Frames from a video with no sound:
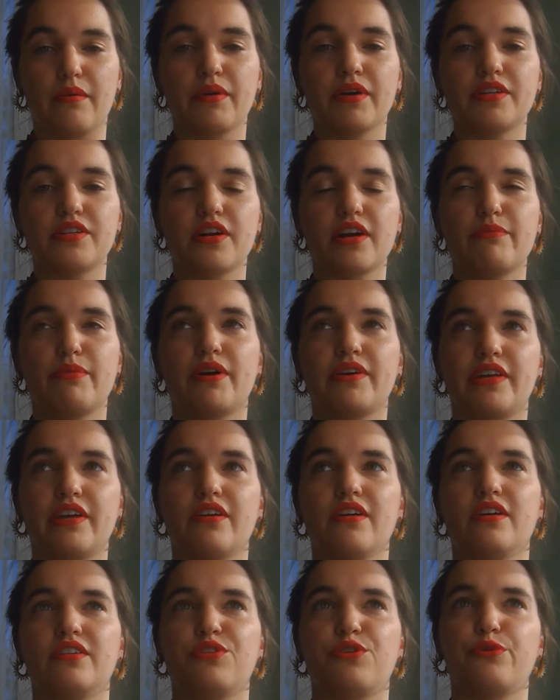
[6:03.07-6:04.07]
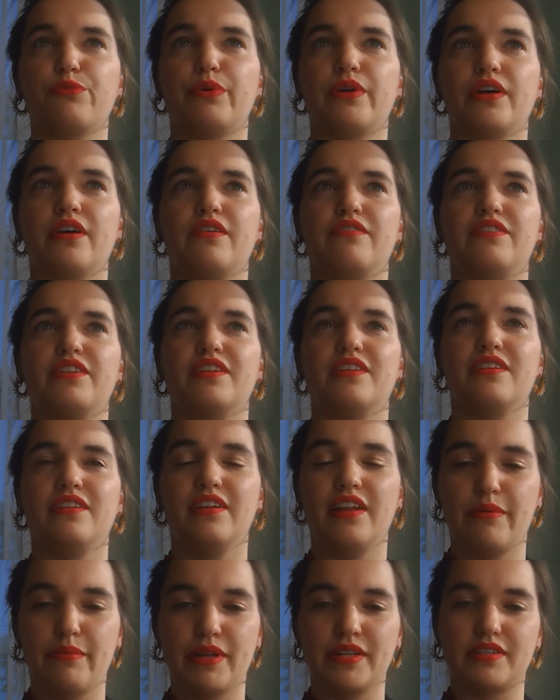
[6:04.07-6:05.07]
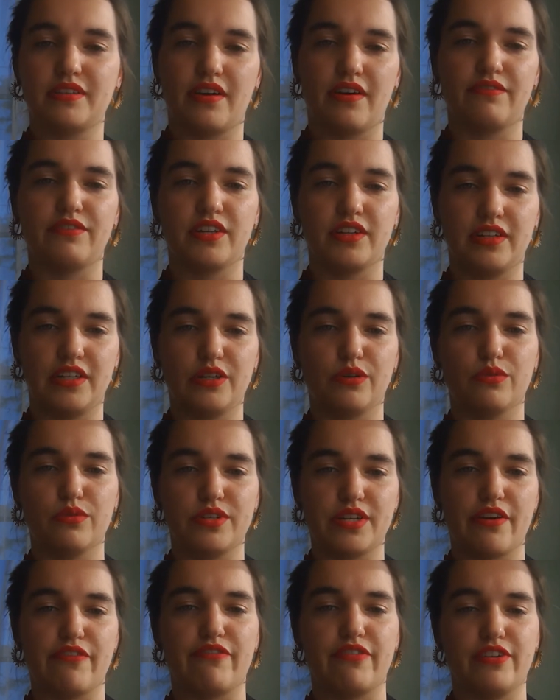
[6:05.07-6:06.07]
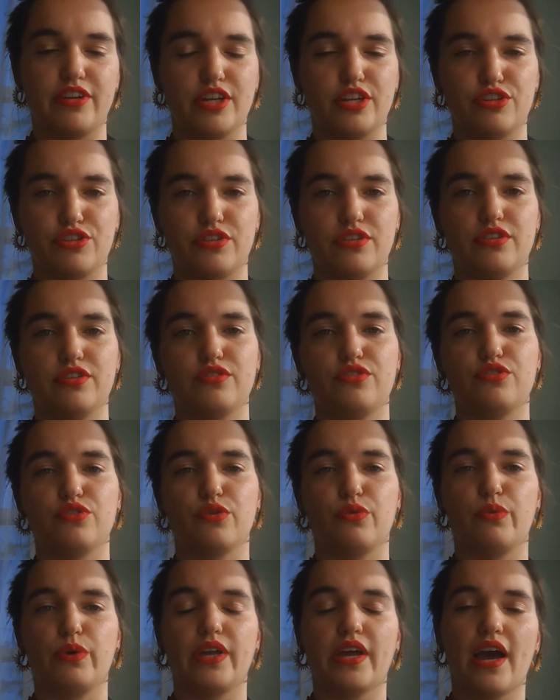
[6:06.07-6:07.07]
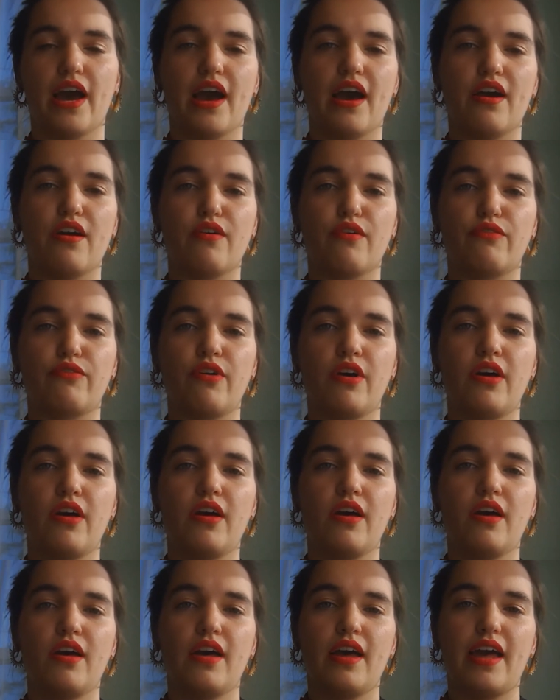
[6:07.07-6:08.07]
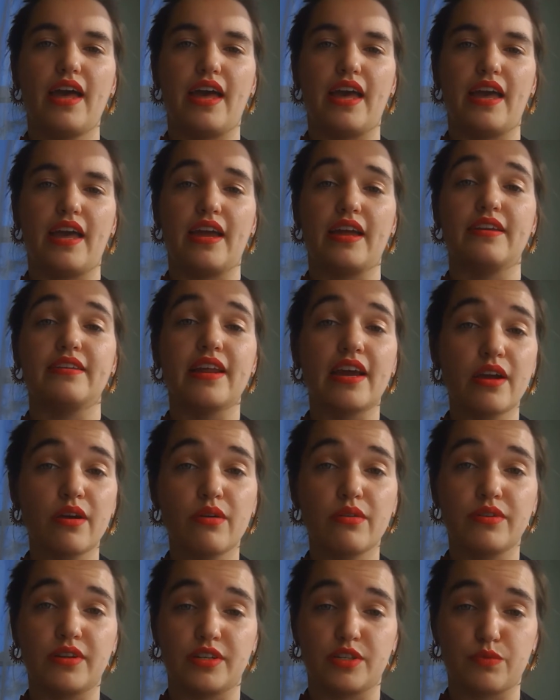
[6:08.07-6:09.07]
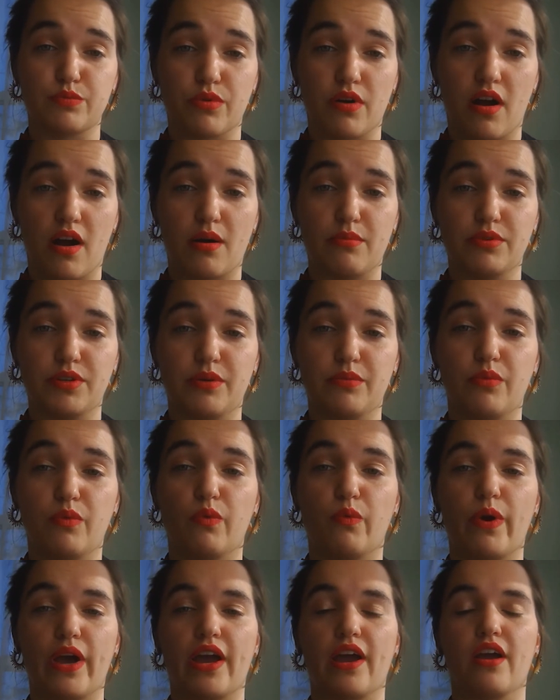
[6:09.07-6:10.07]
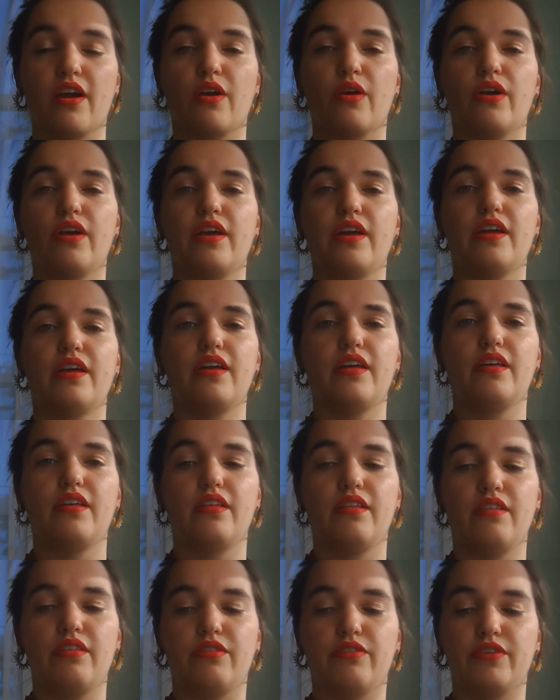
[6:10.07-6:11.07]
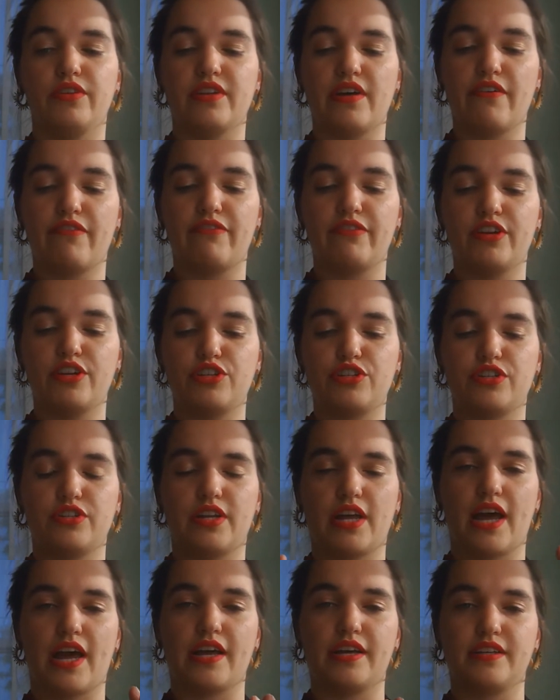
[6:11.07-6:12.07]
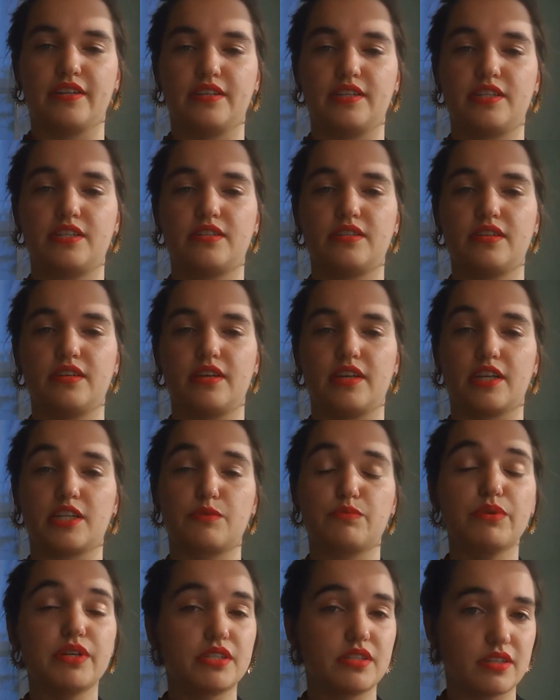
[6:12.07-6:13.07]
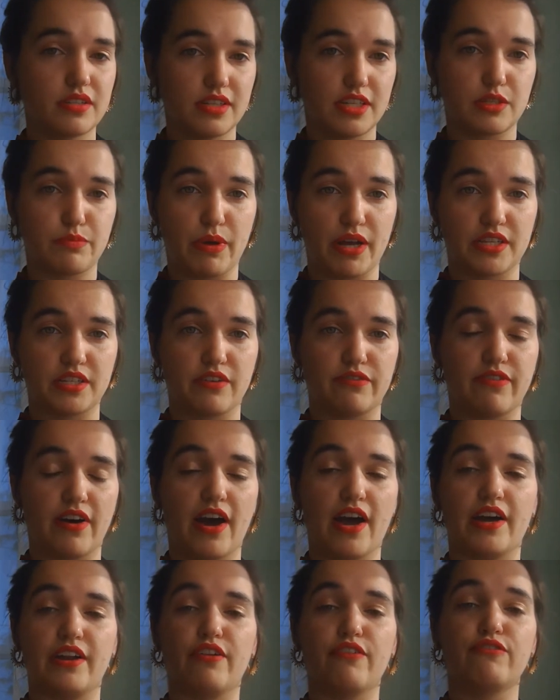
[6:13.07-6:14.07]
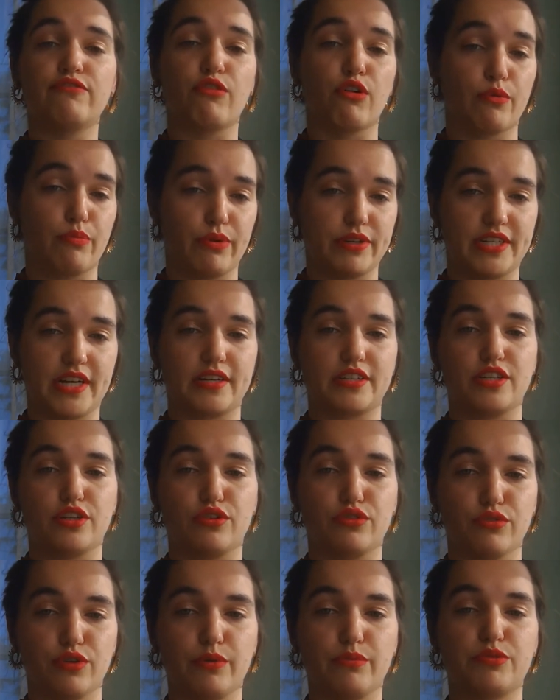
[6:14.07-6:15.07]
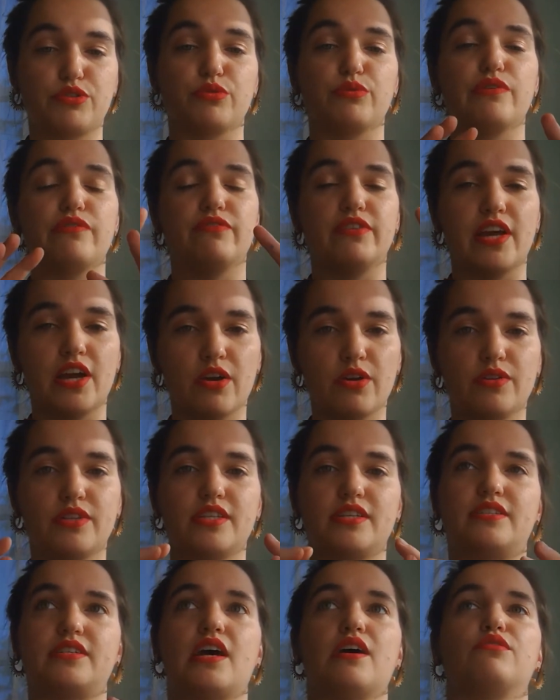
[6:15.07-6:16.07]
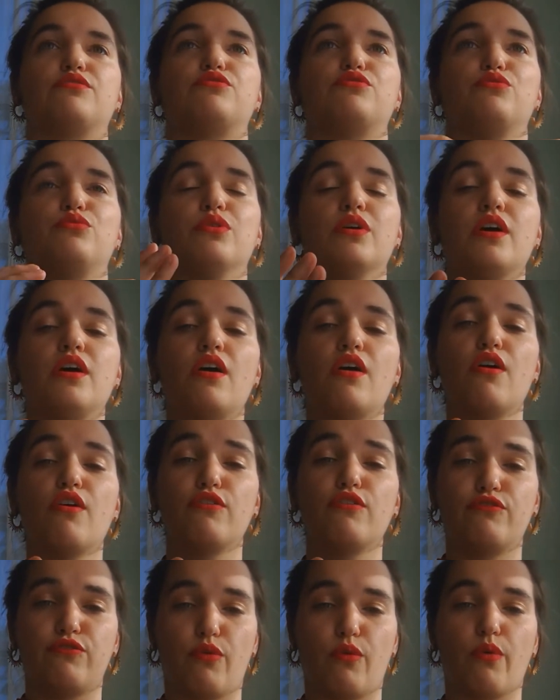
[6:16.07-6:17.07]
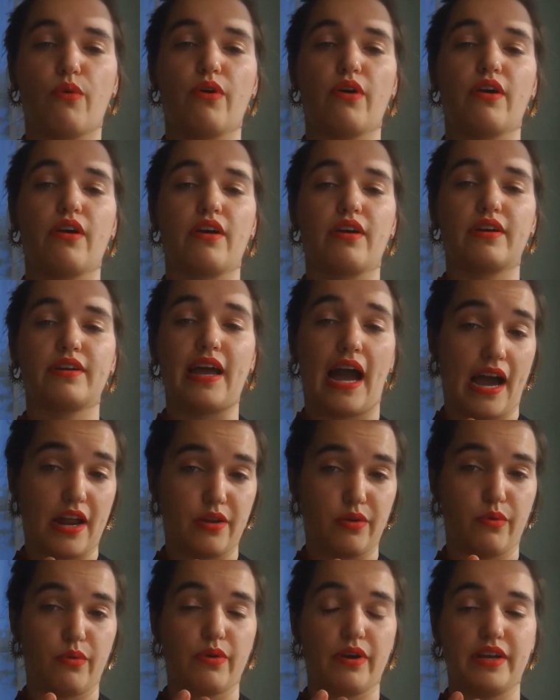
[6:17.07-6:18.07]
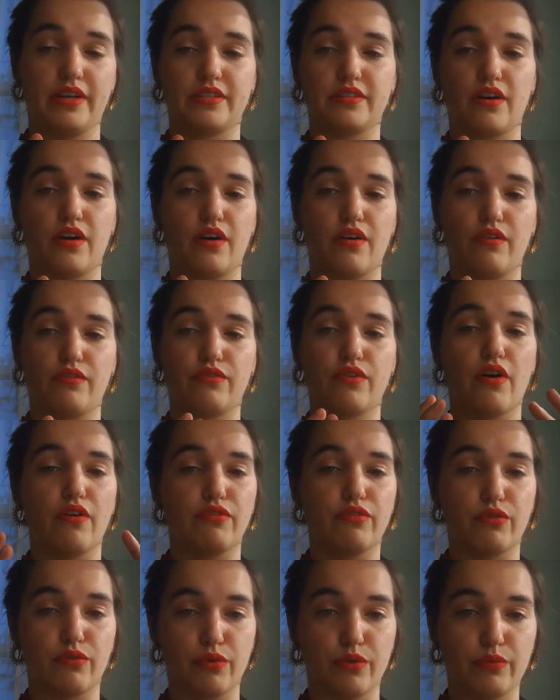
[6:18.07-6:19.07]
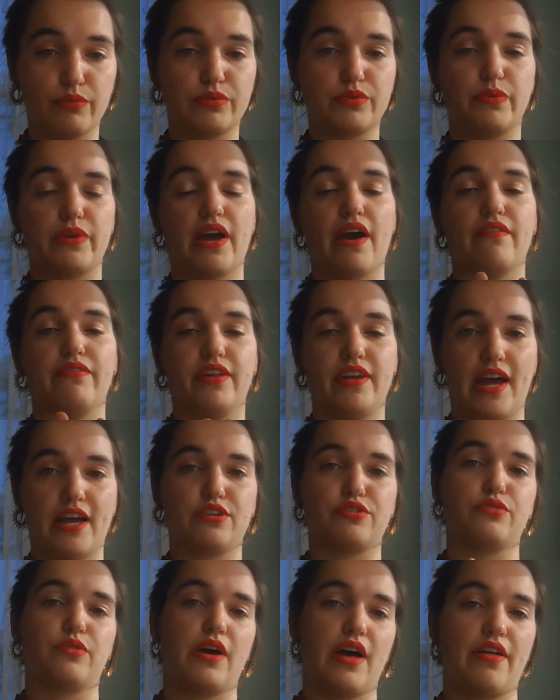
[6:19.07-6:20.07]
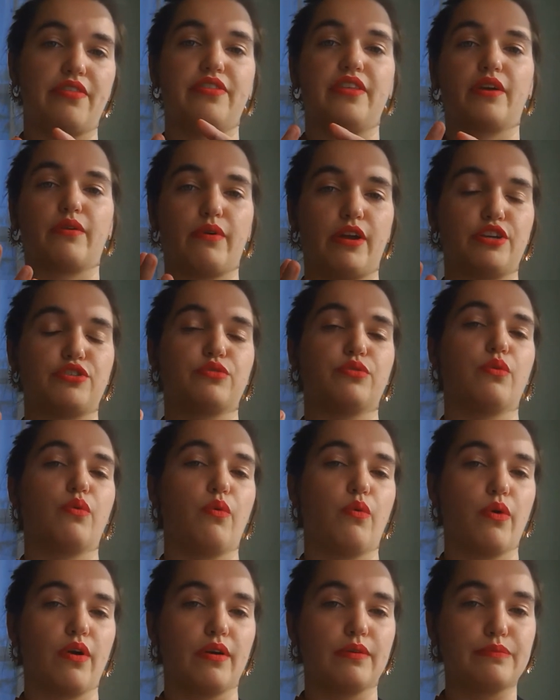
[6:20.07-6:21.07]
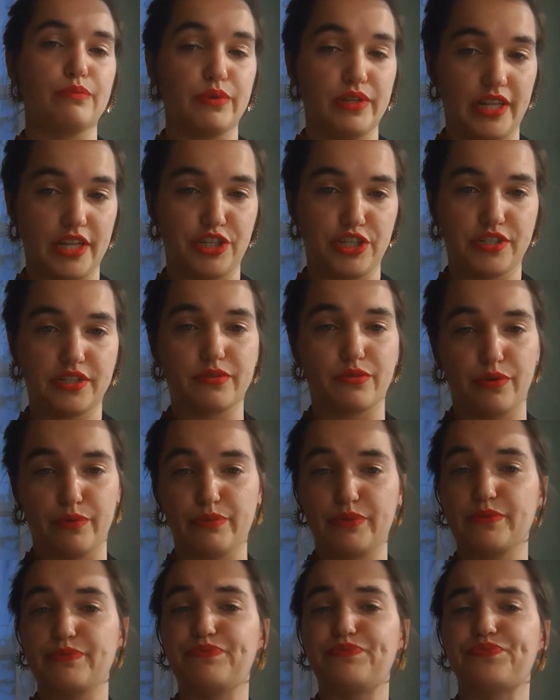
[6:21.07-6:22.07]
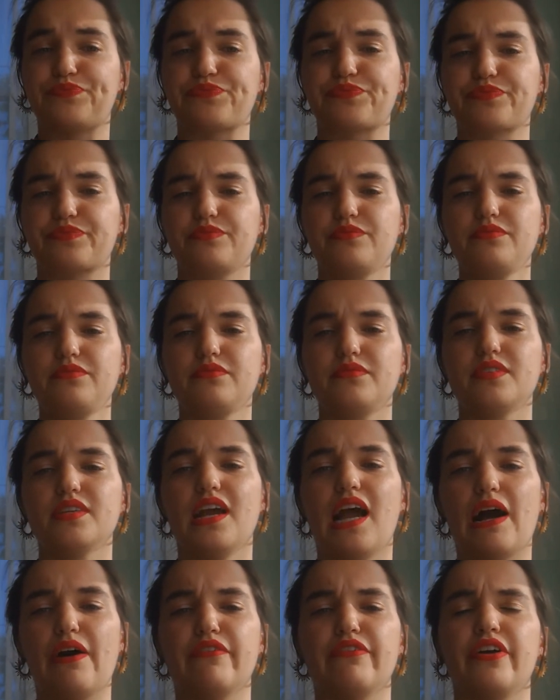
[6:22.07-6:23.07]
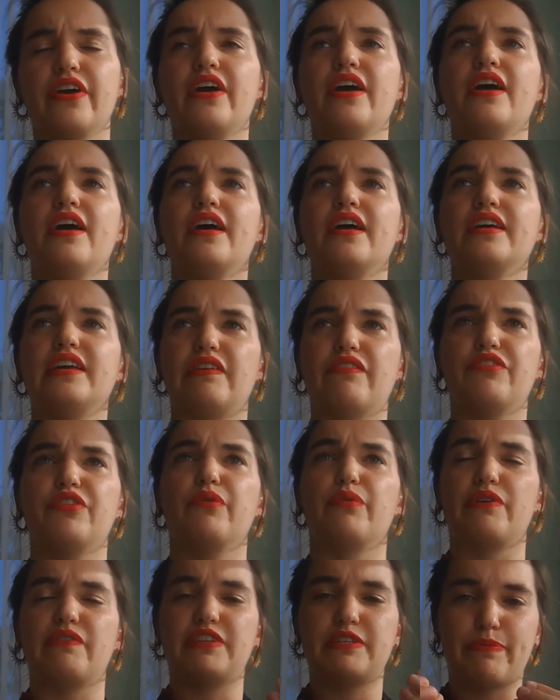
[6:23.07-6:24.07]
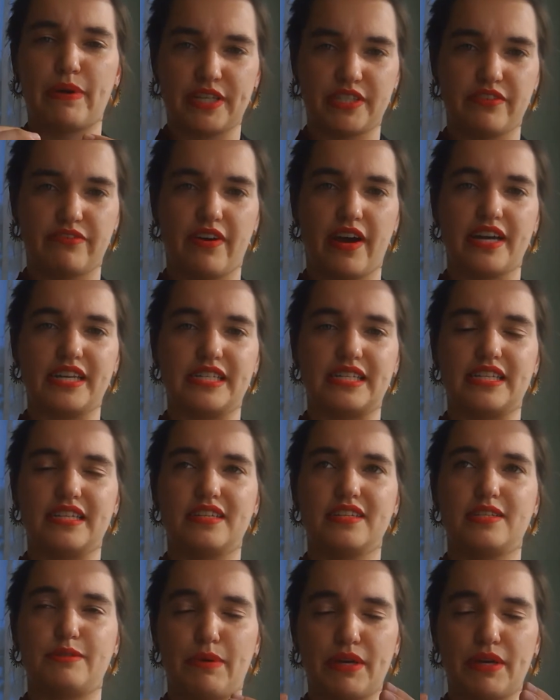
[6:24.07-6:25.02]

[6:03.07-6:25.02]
I'm going to talk about here a little bit of the limits of the legal definition. So we have a narrowness problem where the definition has explicitly specified 4 protected groups. So we've narrowed this down to 4 categories of groups. We have the national, ethnic, racial, or religious groups. However, even though we've specified